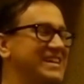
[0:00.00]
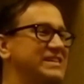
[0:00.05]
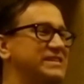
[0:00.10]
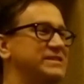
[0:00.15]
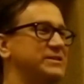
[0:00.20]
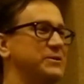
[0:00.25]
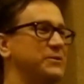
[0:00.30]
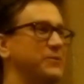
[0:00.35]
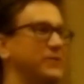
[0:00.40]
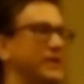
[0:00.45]

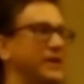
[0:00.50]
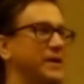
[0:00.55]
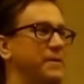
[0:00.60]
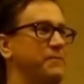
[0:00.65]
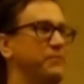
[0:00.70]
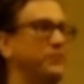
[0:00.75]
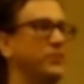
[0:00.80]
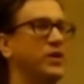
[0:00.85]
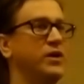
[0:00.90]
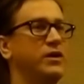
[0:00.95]
so, um,
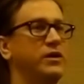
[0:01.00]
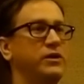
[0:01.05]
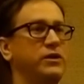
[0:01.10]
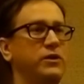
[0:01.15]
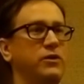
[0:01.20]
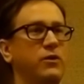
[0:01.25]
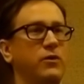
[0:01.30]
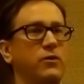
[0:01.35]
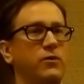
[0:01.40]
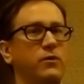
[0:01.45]
you
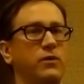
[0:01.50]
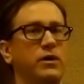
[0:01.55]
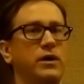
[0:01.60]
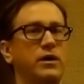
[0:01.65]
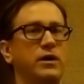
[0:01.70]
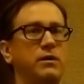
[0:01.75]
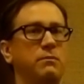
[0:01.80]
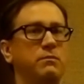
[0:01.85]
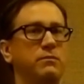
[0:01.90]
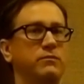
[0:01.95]
know, uh,
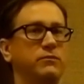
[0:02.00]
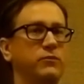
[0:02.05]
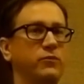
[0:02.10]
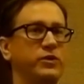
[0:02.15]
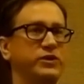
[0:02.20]
we